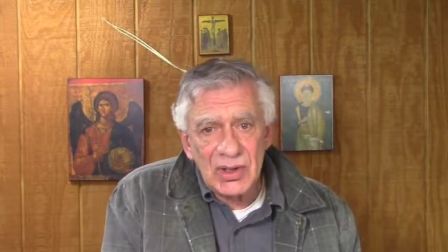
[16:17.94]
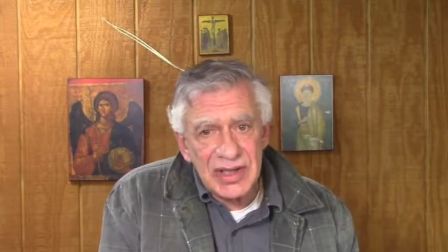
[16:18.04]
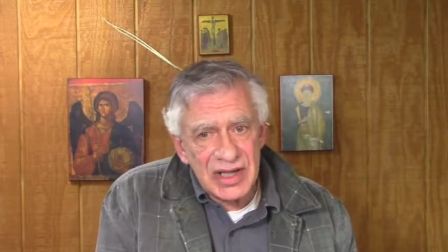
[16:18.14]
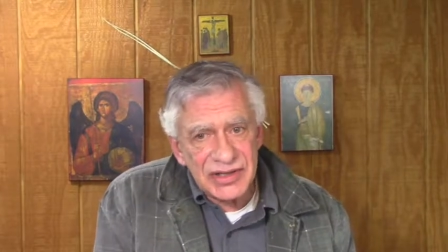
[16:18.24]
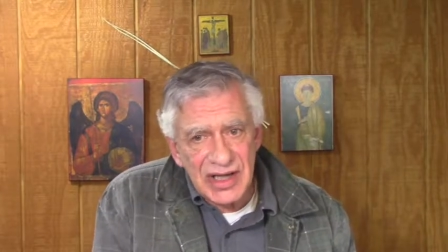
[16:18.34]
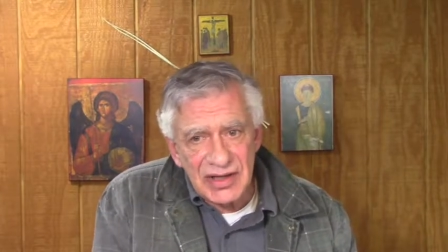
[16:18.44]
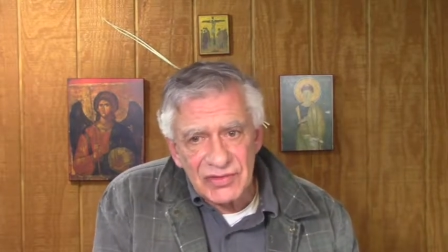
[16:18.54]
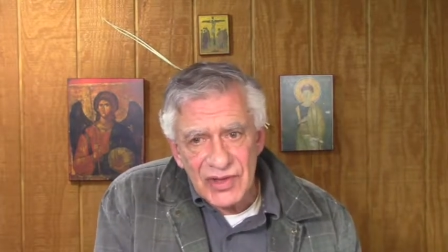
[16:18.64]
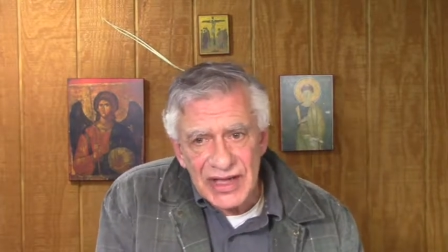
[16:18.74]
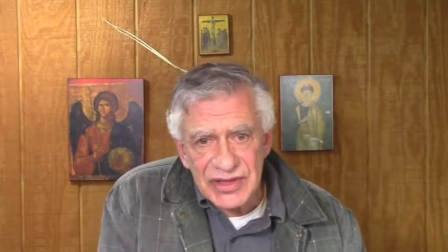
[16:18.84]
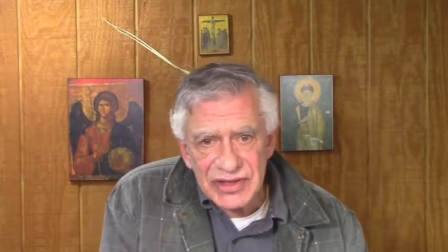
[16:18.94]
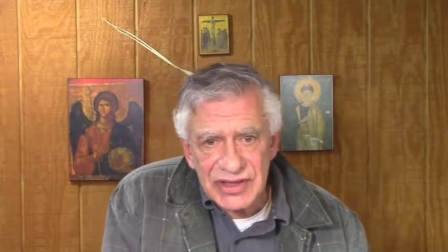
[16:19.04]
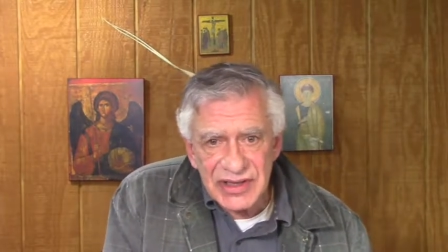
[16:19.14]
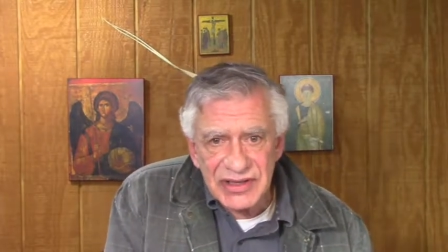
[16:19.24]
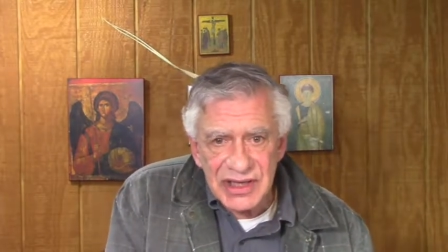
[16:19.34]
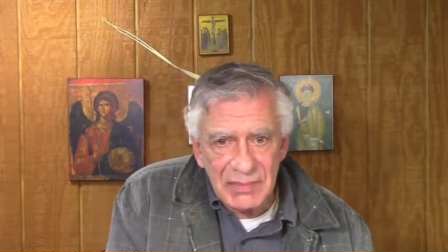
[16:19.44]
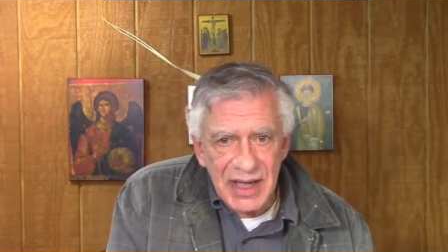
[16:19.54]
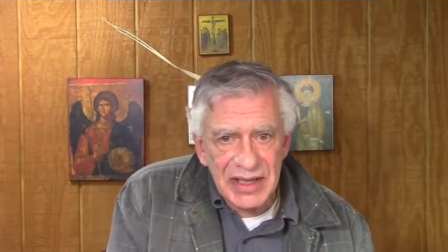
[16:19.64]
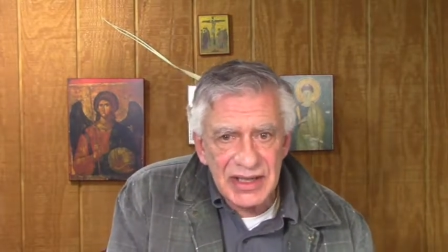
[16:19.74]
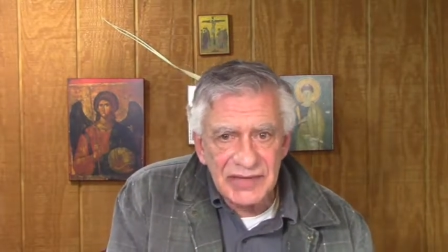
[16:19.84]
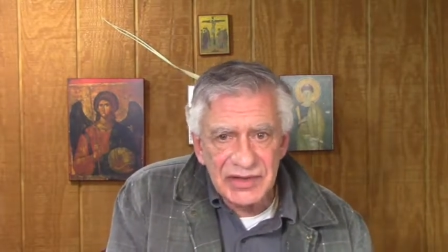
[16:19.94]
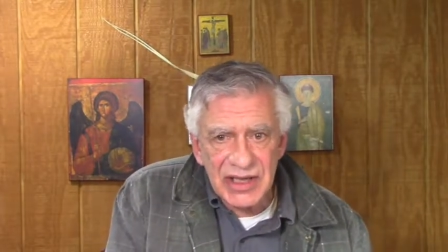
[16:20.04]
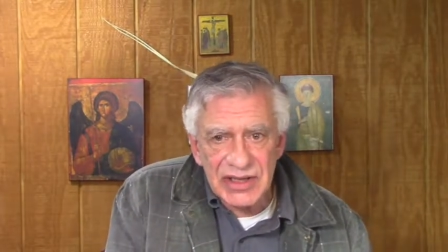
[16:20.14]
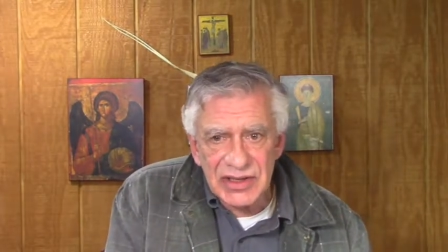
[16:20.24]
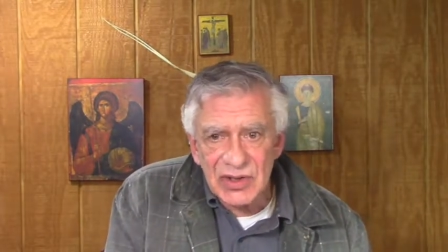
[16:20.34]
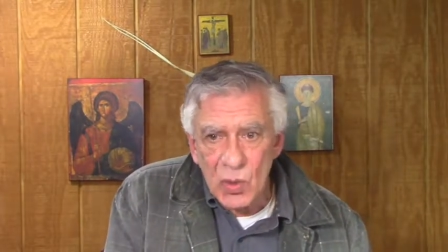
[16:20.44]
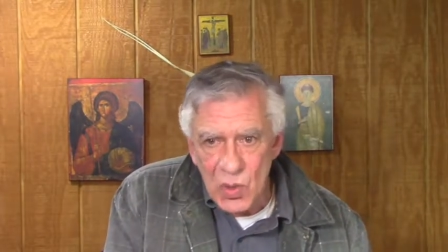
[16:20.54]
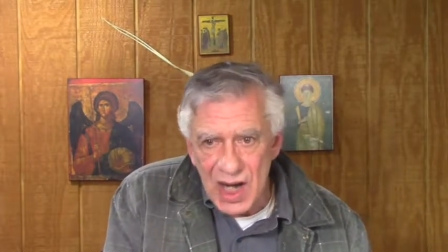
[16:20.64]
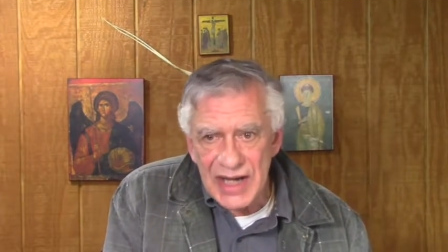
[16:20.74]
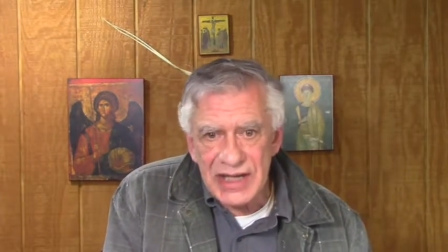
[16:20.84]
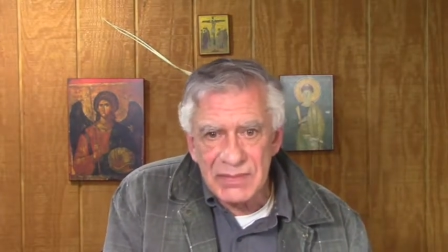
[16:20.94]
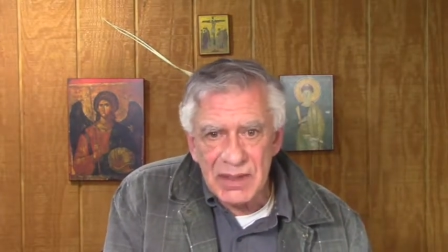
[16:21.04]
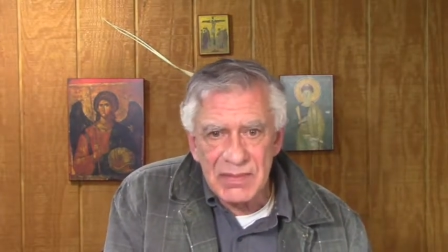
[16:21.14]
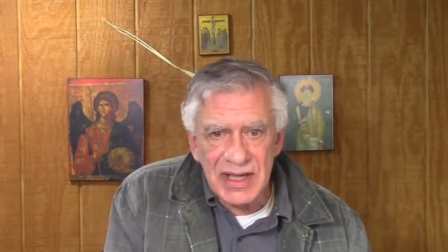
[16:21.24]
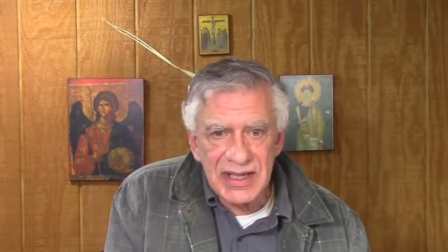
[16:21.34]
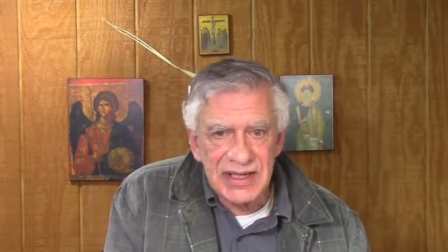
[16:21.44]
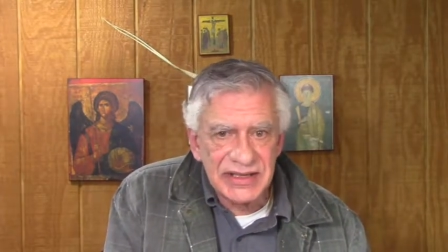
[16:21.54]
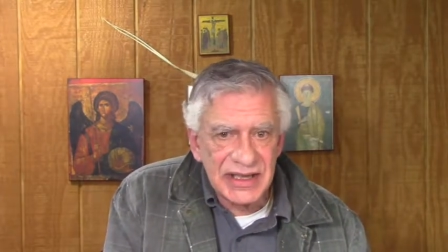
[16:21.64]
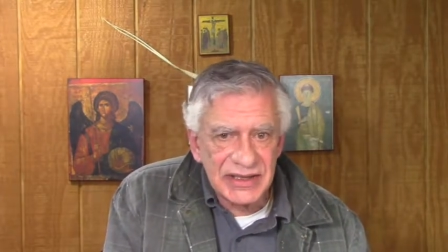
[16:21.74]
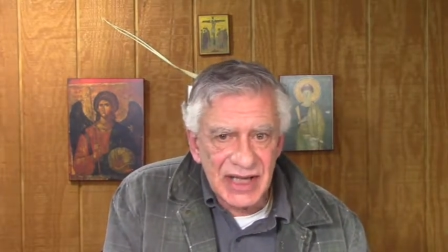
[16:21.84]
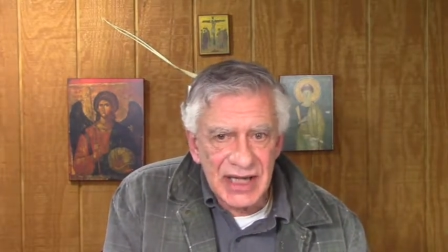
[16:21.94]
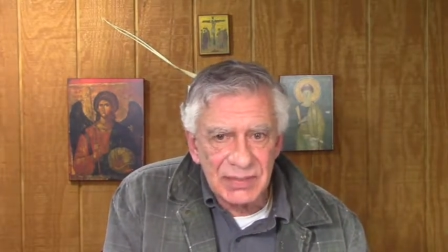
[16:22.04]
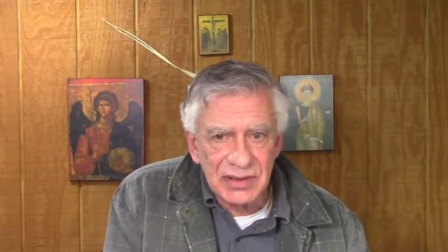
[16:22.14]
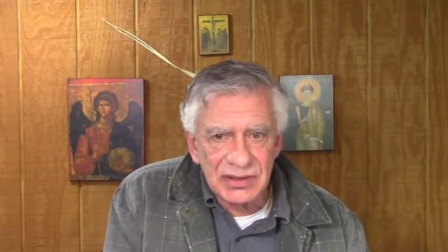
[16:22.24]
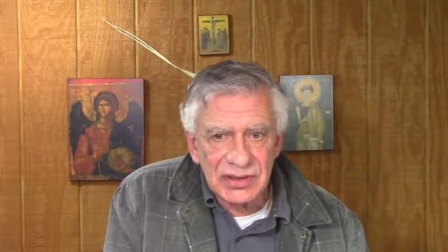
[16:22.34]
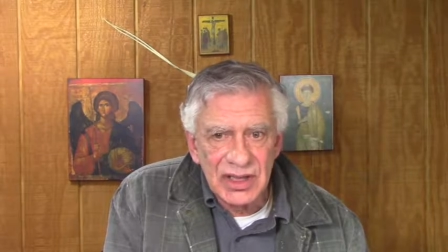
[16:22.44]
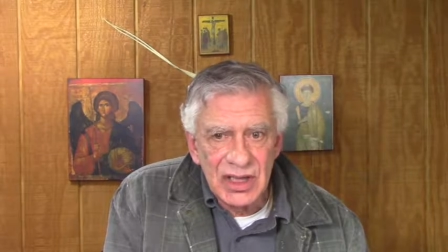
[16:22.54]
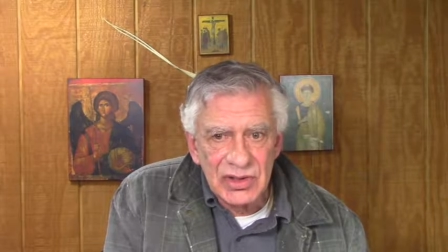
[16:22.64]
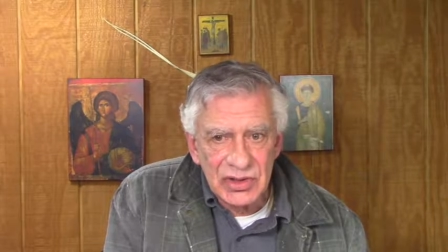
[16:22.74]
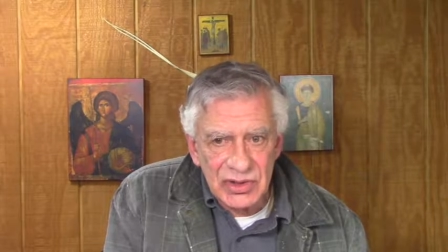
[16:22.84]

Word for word: So, in their self righteousness, demanded of Jesus why he permitted his disciples